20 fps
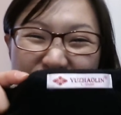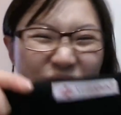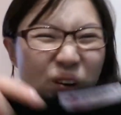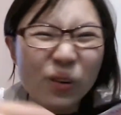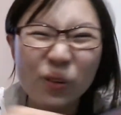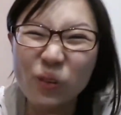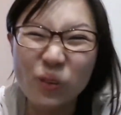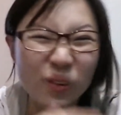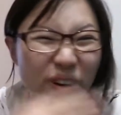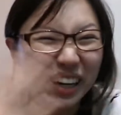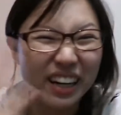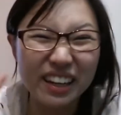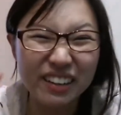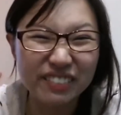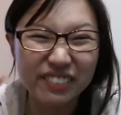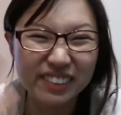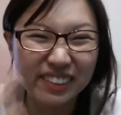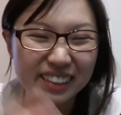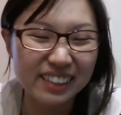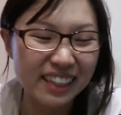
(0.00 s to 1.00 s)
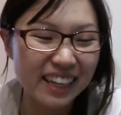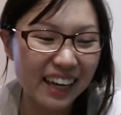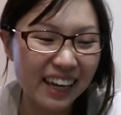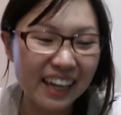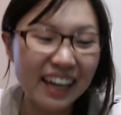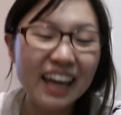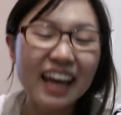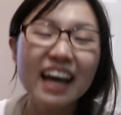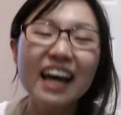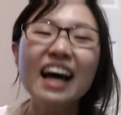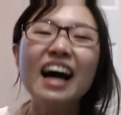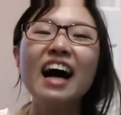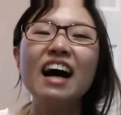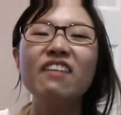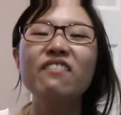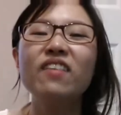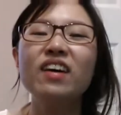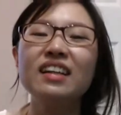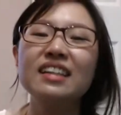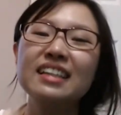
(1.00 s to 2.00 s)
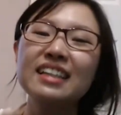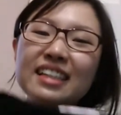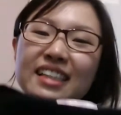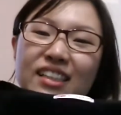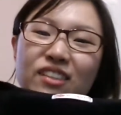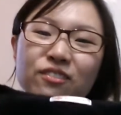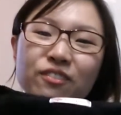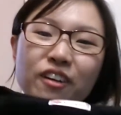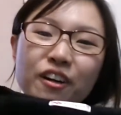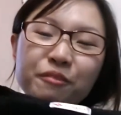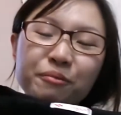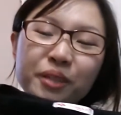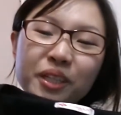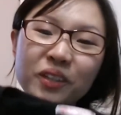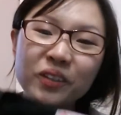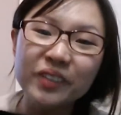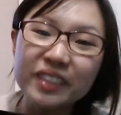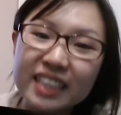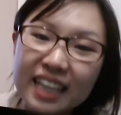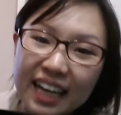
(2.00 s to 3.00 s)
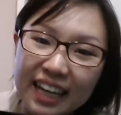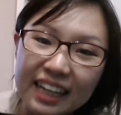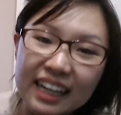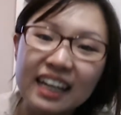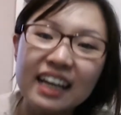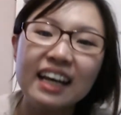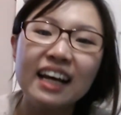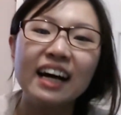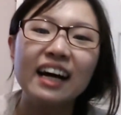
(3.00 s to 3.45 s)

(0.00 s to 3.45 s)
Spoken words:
Whatever, okay. I bought these from Q10.